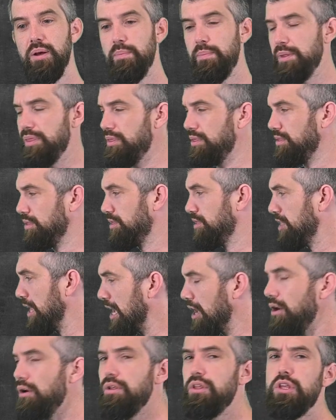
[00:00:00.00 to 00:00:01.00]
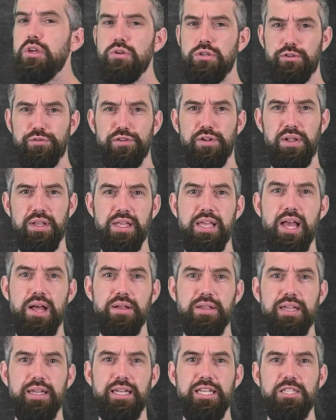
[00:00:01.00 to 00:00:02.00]
But they're useful in
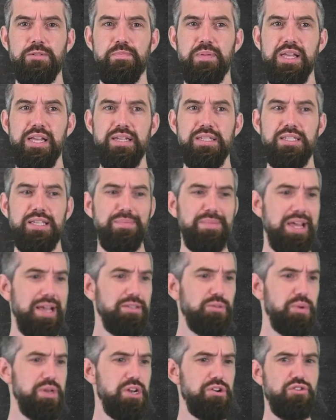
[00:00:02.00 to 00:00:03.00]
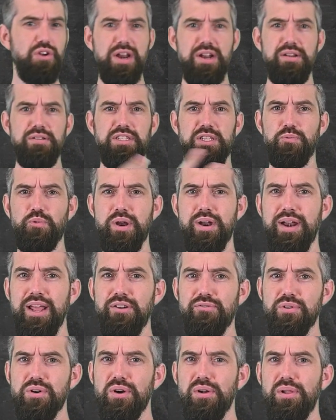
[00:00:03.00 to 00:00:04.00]
calculus because sometimes when you're trying to do some weird
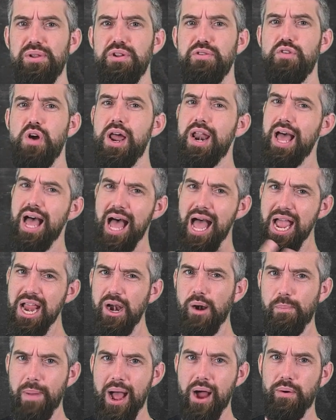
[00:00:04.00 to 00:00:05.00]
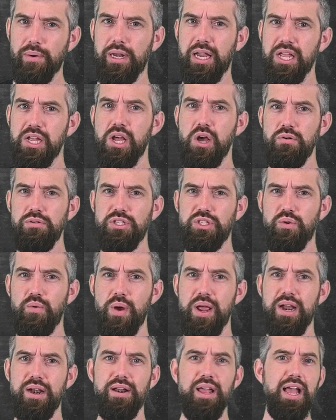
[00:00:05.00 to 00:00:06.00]
integral and you've got a higher power like cos
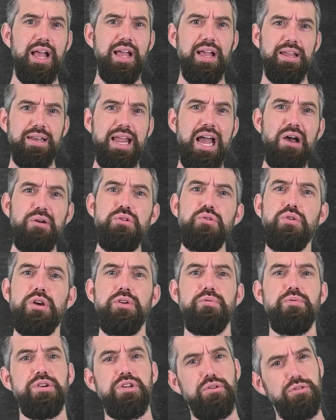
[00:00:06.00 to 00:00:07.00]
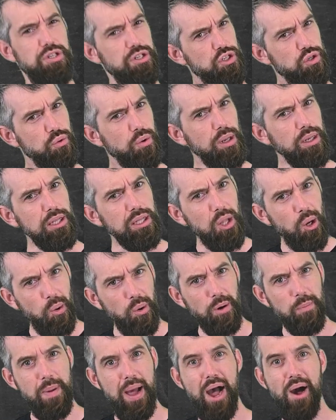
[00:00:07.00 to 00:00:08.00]
squared, now you can reduce it to a
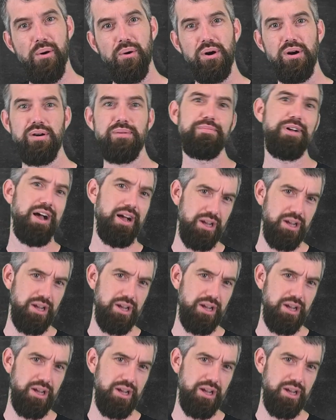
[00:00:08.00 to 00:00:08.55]
lower power,